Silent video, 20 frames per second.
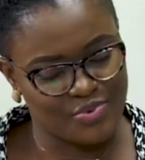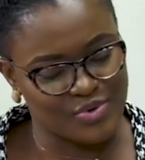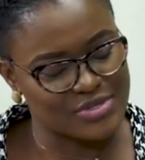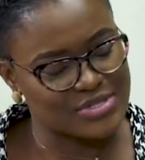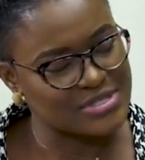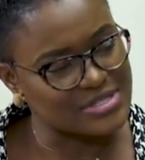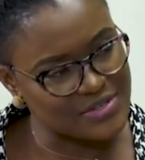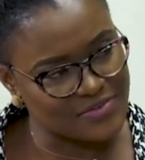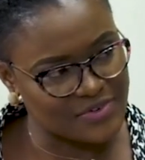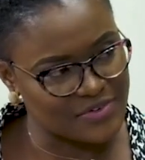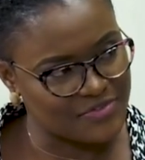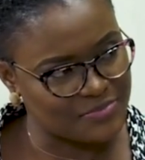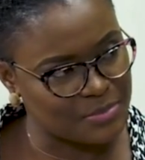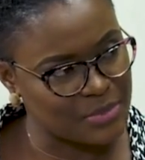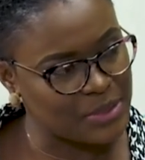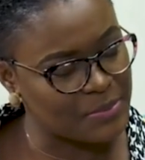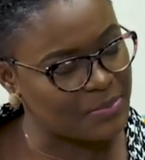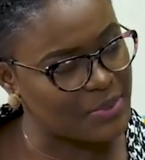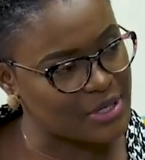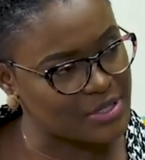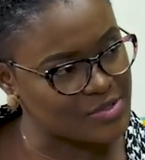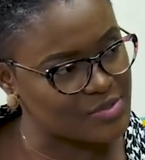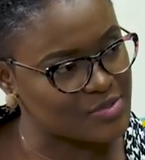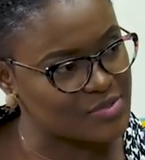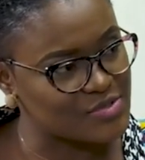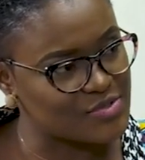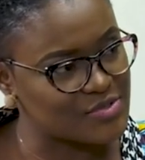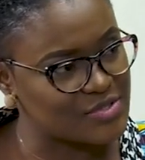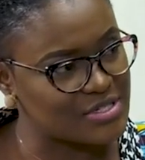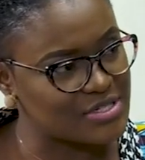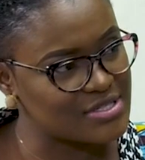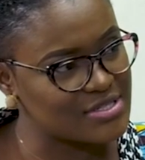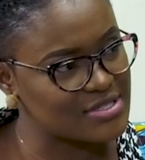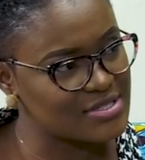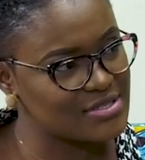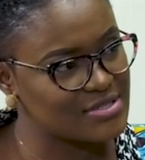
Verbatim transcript: positive in, impact on students?